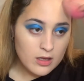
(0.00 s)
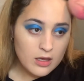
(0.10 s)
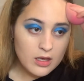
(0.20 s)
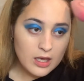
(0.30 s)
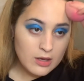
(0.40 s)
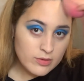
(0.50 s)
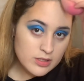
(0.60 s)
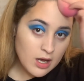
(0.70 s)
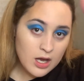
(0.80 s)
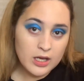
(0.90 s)
it was
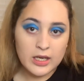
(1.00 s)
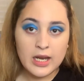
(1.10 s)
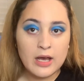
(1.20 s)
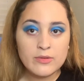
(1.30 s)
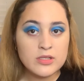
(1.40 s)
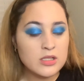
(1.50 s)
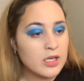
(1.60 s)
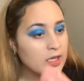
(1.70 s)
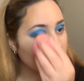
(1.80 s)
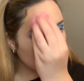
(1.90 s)
gone and I was
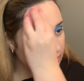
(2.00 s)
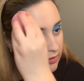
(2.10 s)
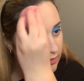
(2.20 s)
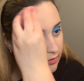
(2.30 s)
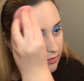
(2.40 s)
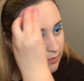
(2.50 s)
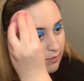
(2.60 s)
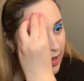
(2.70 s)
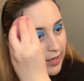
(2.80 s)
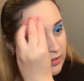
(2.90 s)
looking
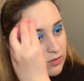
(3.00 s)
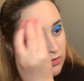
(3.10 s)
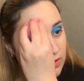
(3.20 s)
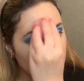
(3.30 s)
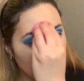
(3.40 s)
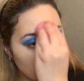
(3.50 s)
back to normal.